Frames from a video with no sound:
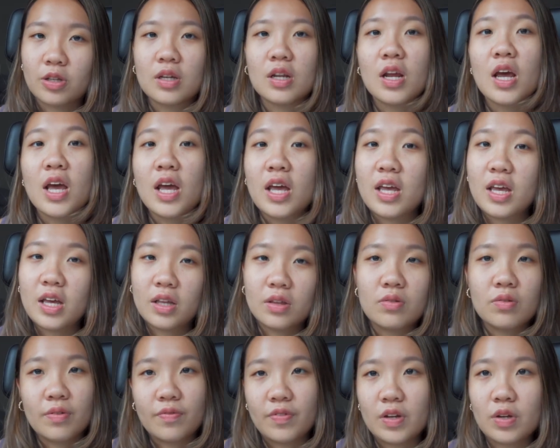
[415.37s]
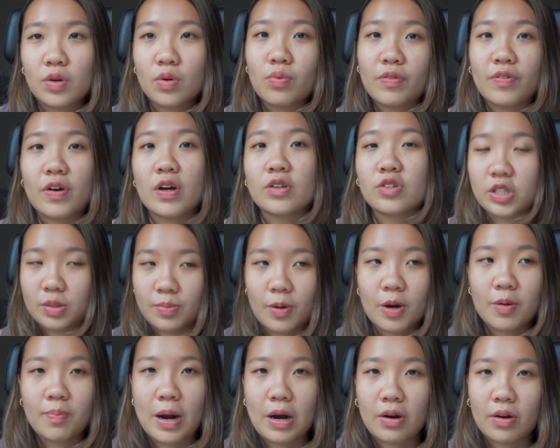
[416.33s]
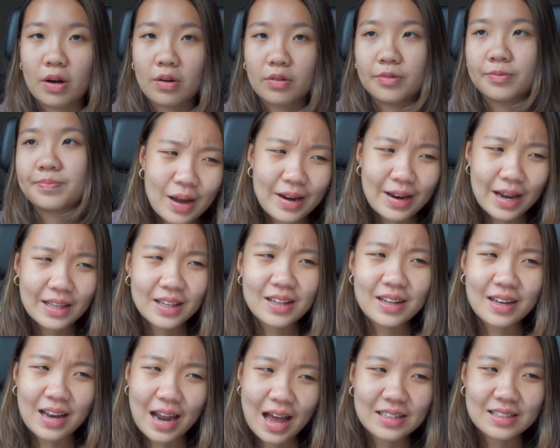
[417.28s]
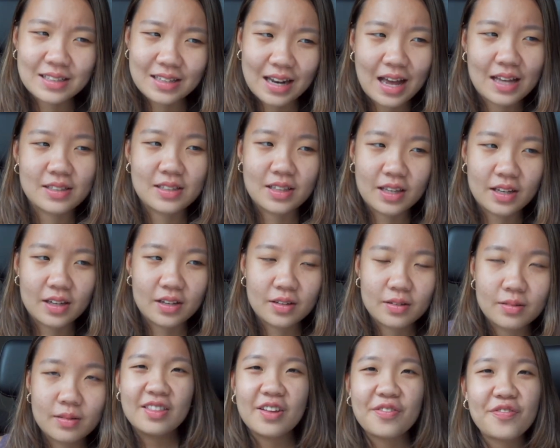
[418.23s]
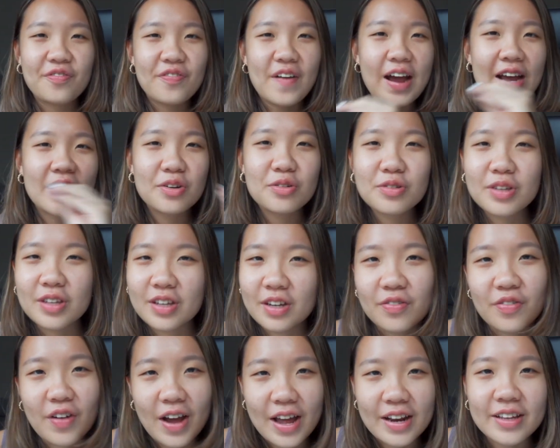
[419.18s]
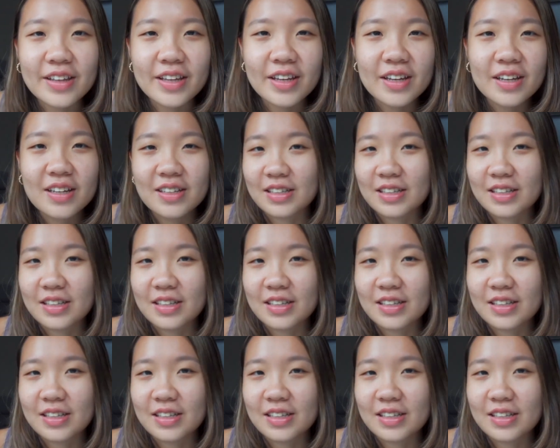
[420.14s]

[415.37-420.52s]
it into the video with a transparent background. Another last thing, the final tier for editing is